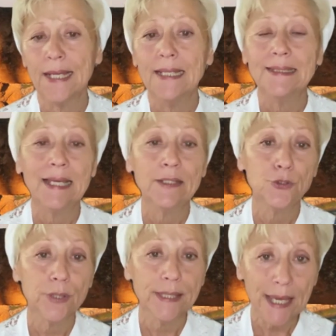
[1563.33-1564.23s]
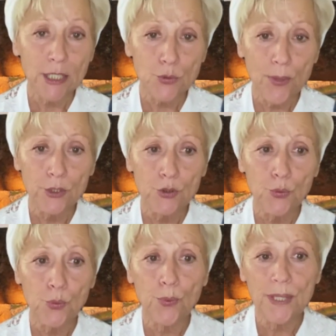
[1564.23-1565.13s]
that the gateway to
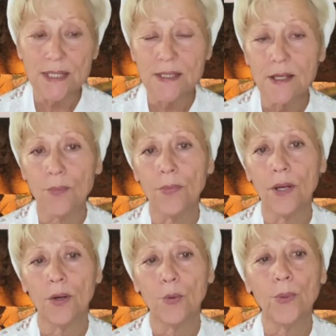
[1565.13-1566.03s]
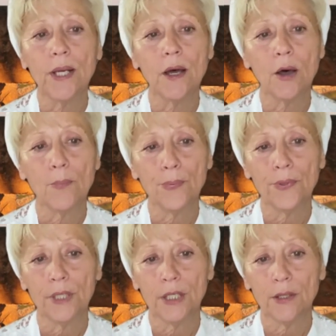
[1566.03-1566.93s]
wisdom will
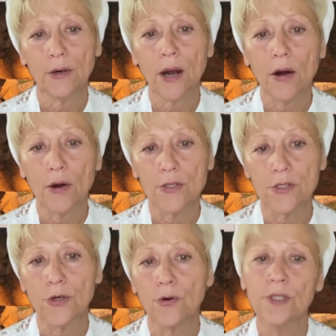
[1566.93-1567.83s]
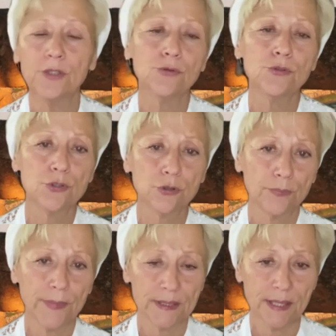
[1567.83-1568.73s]
open in our hearts, according to
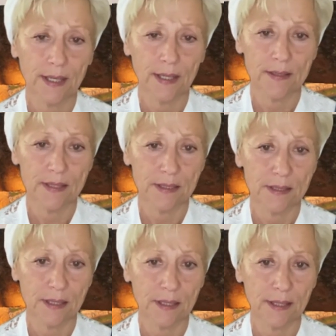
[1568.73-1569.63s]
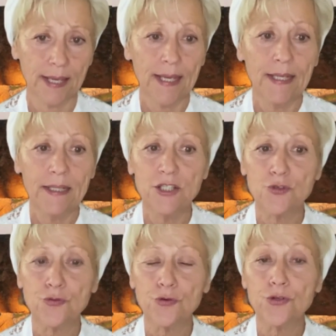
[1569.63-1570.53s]
Deuteronomy 10:16. It is
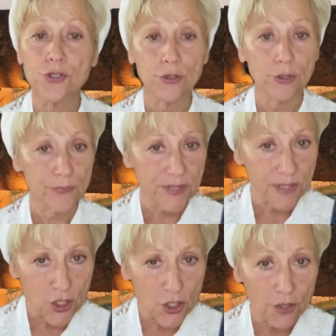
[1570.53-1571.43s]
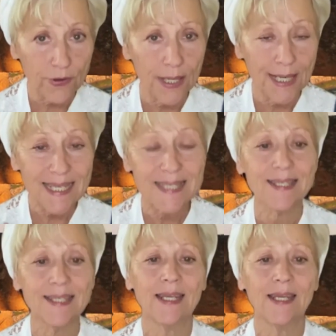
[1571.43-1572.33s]
through the circumcision of our
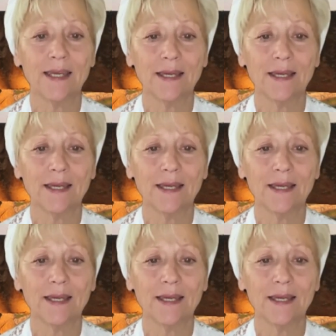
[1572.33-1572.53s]
listening